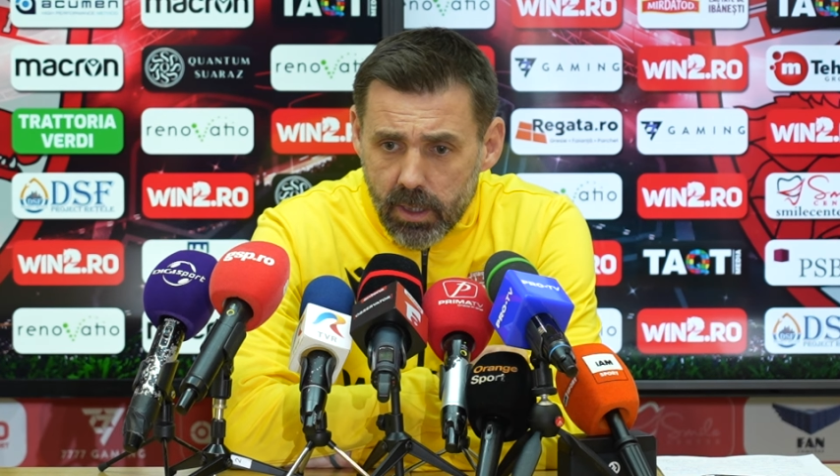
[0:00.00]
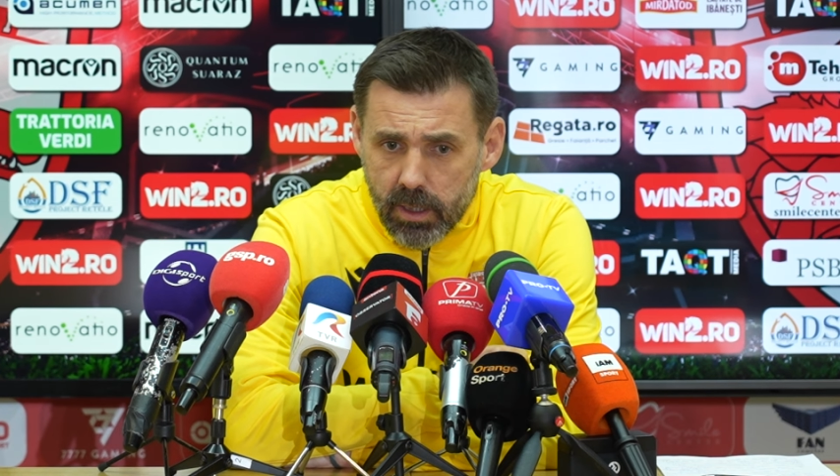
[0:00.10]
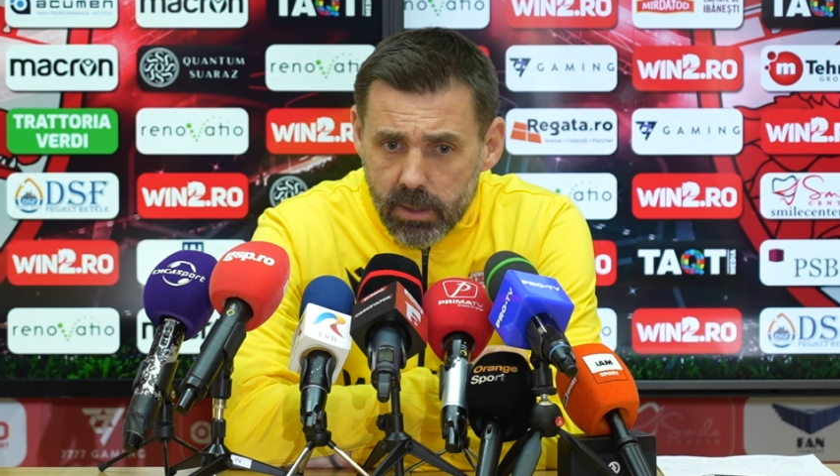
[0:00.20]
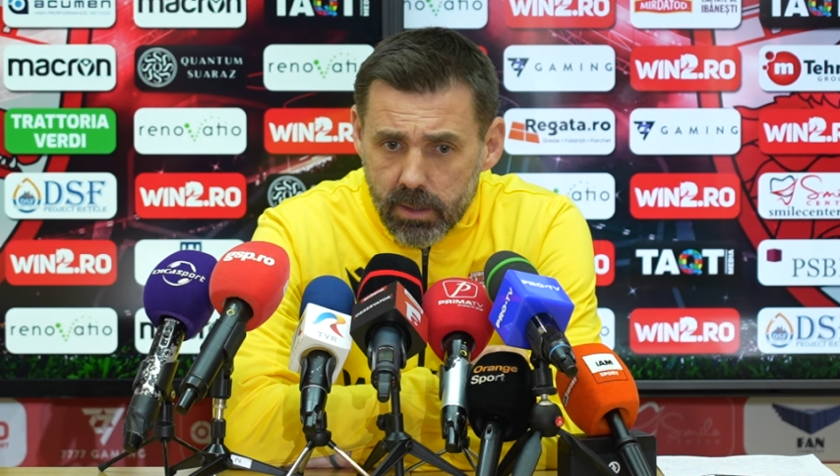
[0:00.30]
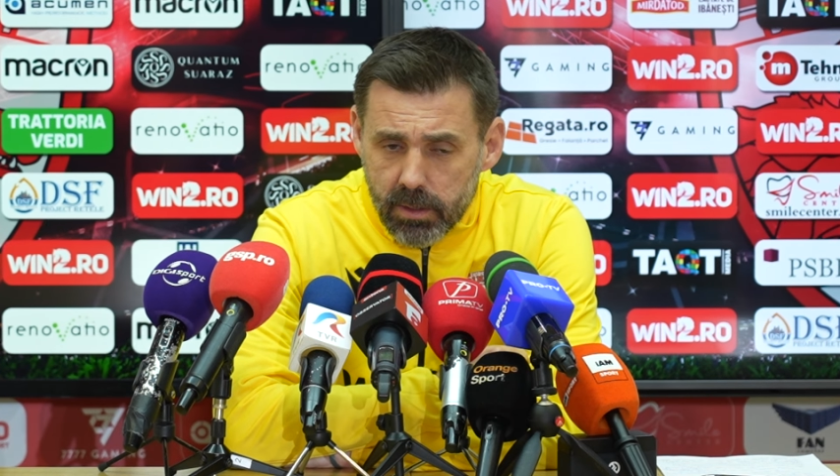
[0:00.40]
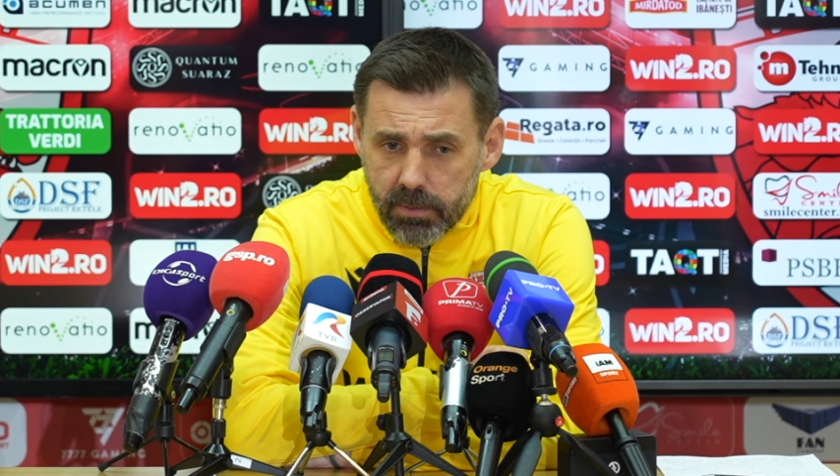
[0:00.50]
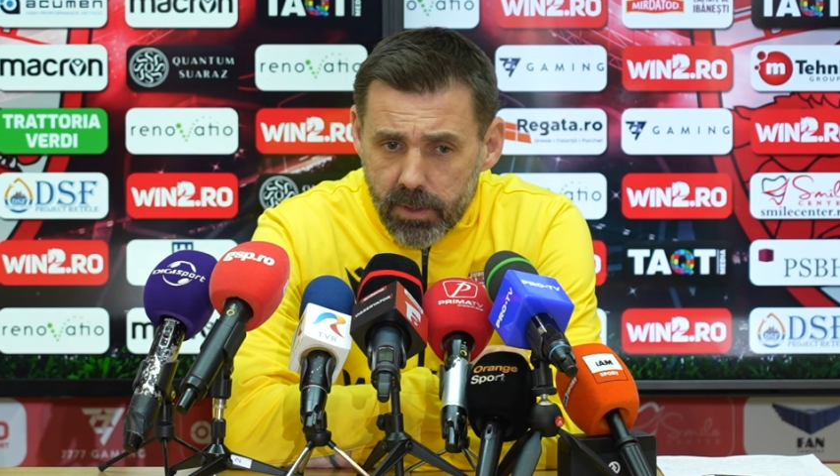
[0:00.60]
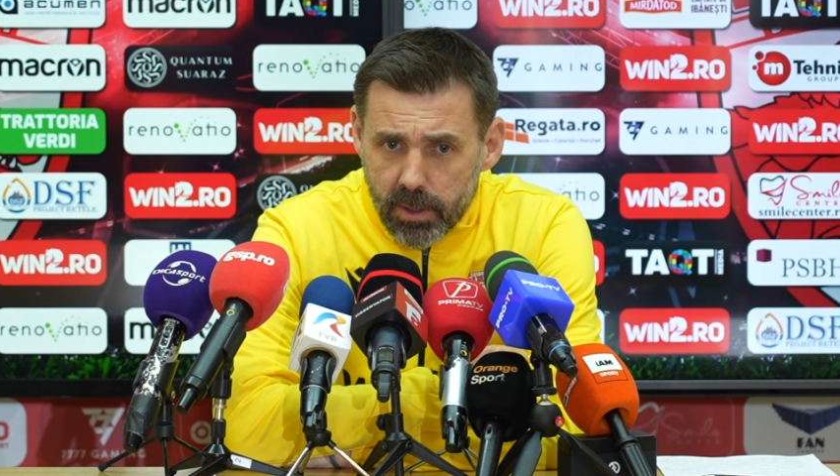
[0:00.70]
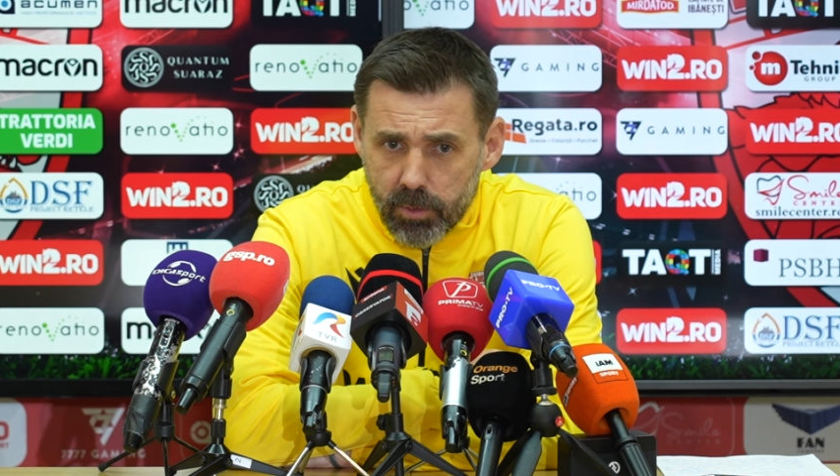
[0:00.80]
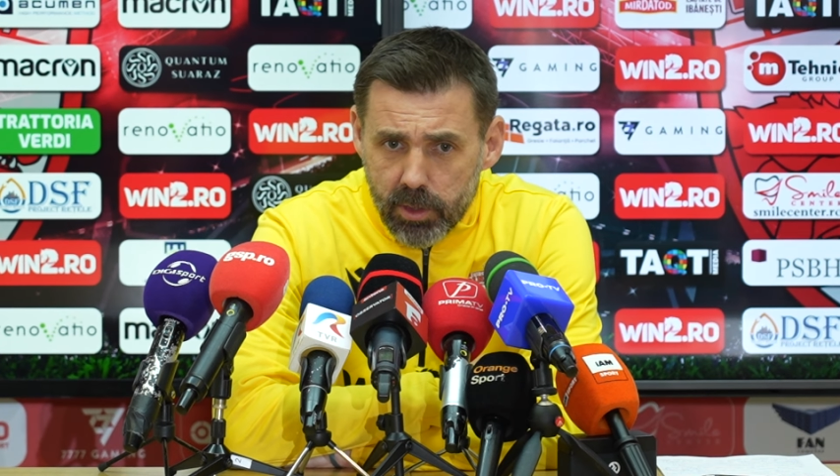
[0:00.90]

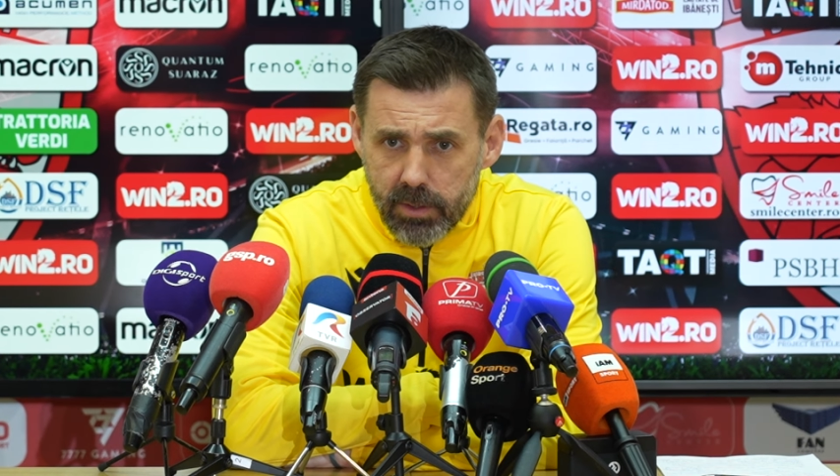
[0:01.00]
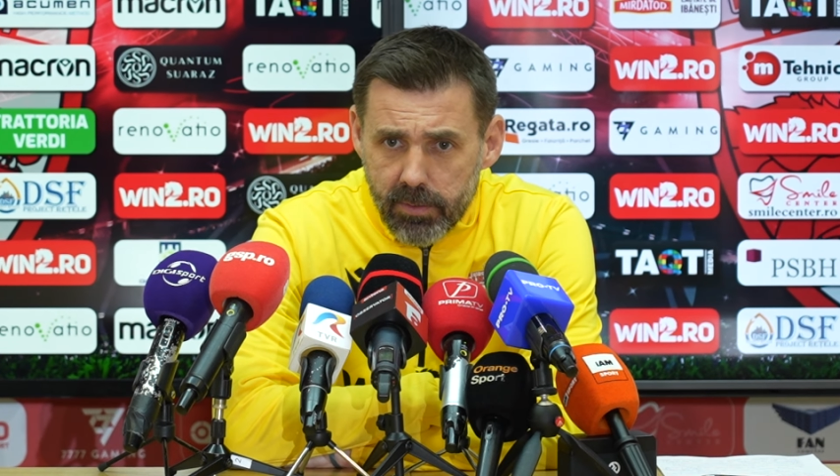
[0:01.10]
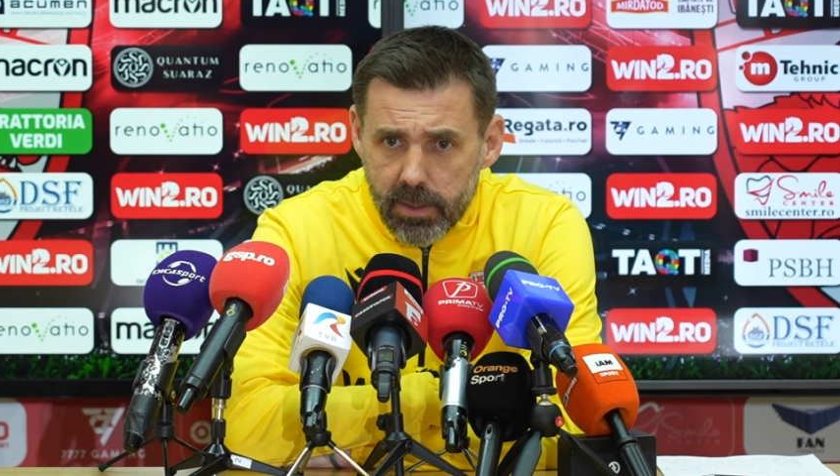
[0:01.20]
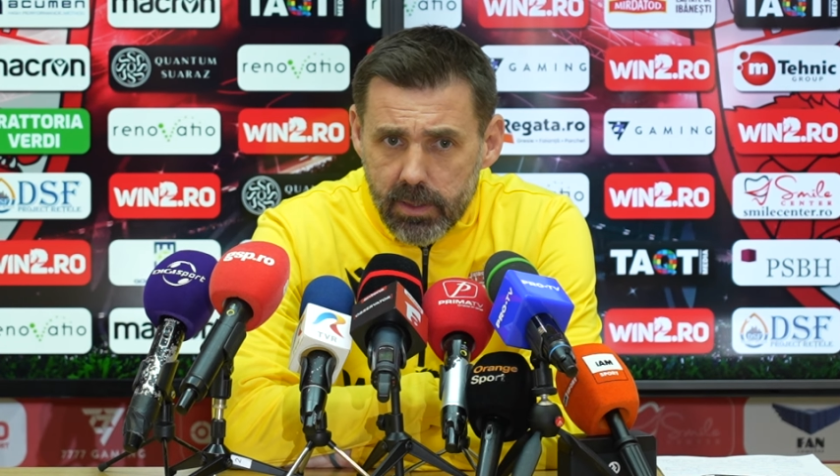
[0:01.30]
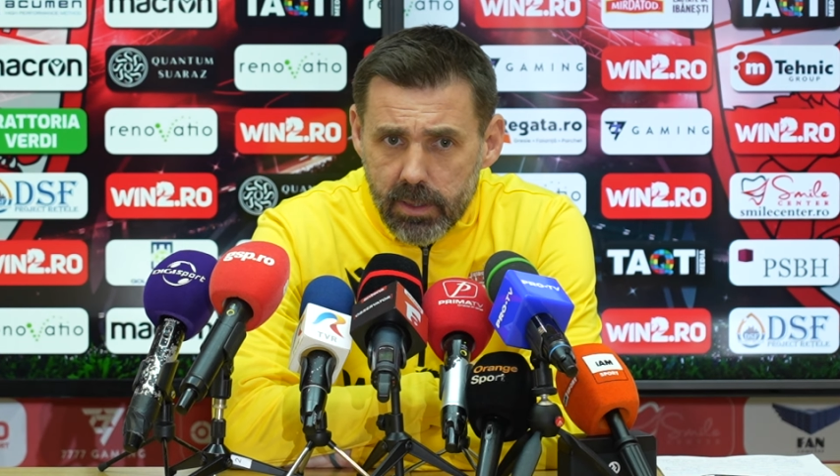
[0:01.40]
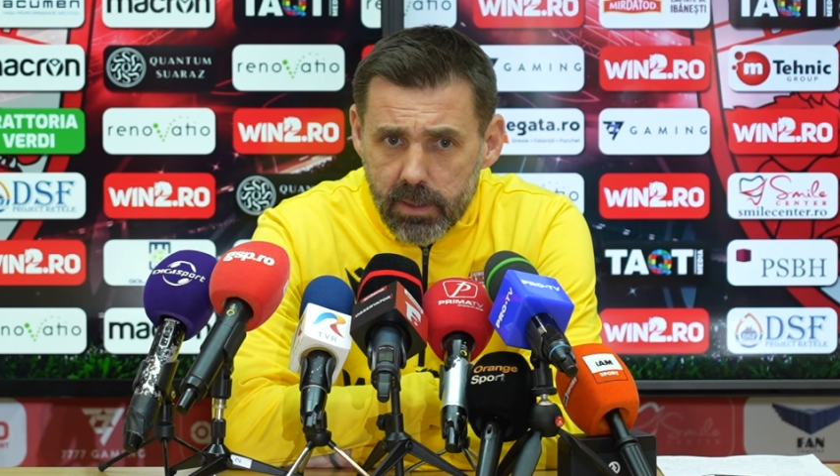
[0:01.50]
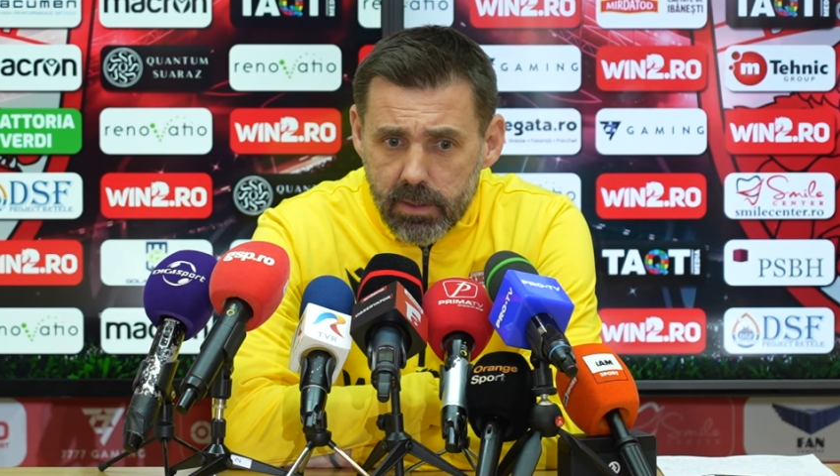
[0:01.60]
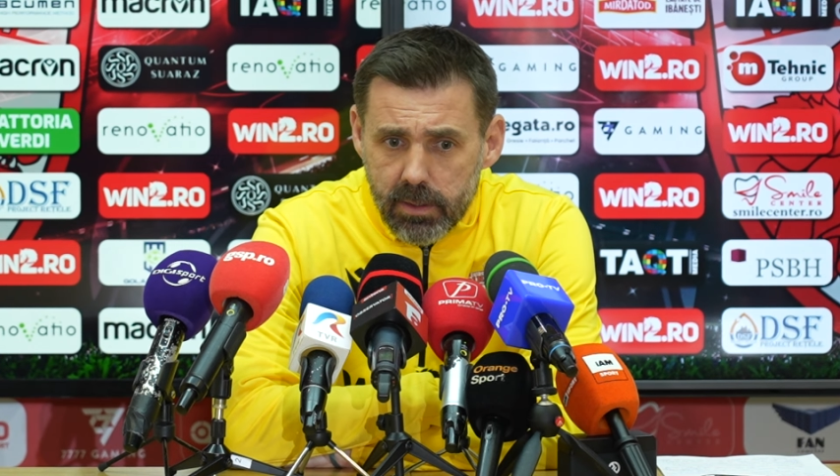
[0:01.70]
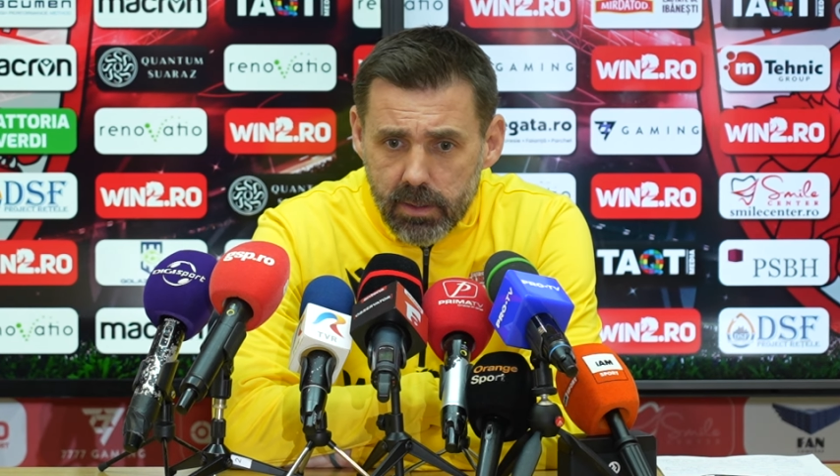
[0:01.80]
We are motivated.